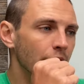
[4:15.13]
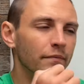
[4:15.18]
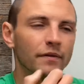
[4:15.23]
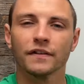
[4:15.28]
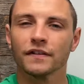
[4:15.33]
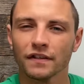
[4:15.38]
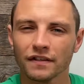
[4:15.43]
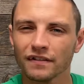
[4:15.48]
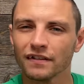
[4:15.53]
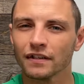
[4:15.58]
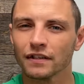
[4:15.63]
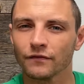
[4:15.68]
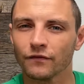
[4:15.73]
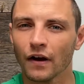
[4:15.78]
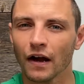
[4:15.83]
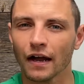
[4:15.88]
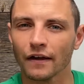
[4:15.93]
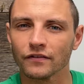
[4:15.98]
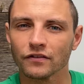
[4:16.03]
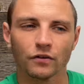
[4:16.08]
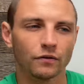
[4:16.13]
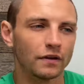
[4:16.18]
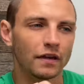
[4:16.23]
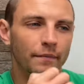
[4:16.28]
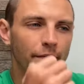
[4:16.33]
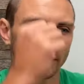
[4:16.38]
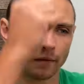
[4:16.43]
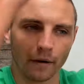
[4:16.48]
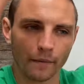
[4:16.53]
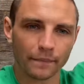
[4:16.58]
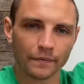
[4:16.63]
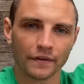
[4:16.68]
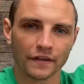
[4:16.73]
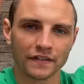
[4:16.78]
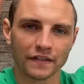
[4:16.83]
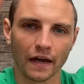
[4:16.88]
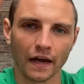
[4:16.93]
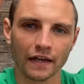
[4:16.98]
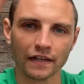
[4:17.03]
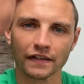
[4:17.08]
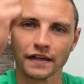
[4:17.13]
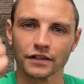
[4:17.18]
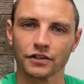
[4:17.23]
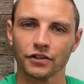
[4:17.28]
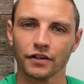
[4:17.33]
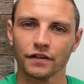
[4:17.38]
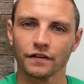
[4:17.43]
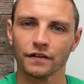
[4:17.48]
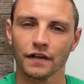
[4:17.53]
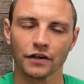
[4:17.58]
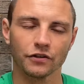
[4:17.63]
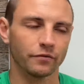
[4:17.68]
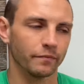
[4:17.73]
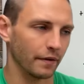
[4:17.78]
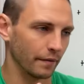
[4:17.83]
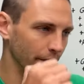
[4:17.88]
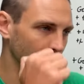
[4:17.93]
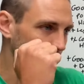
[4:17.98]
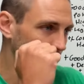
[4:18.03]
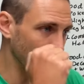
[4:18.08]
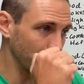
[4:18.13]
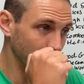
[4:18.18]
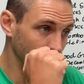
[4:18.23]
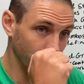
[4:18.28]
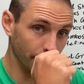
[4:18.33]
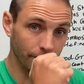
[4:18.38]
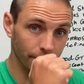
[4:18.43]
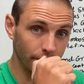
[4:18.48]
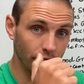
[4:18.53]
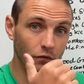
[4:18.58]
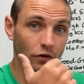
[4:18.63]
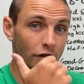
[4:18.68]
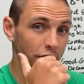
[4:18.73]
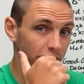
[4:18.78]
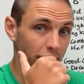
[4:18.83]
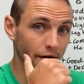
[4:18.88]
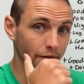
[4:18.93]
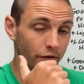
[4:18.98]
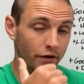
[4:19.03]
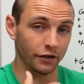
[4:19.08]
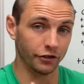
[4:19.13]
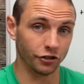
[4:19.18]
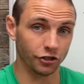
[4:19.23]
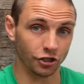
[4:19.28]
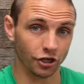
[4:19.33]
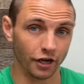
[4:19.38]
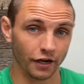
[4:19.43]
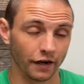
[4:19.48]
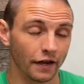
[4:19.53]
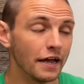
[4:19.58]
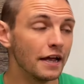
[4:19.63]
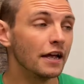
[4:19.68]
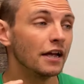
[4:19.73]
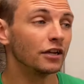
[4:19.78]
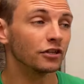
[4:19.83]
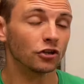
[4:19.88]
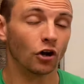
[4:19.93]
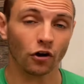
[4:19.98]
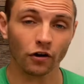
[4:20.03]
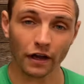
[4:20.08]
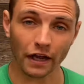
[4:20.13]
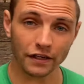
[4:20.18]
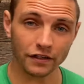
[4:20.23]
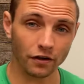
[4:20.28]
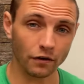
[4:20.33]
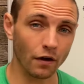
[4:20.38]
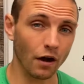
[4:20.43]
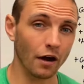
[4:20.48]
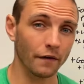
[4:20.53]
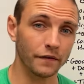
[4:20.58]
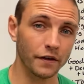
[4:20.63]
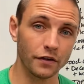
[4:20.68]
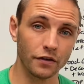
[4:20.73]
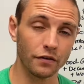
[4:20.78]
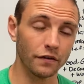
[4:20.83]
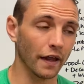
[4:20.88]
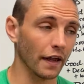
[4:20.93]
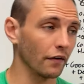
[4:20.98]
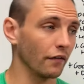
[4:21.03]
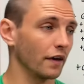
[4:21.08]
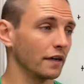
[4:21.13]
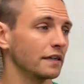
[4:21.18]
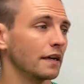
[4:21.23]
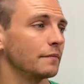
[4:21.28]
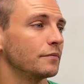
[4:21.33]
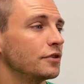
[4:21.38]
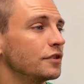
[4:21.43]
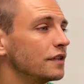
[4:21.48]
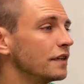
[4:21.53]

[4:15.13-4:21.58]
because he's six five. So keeping him up this high is actually a detriment, but he keeps them where he's covering his chin. Tall guys don't often do that. A lot of times you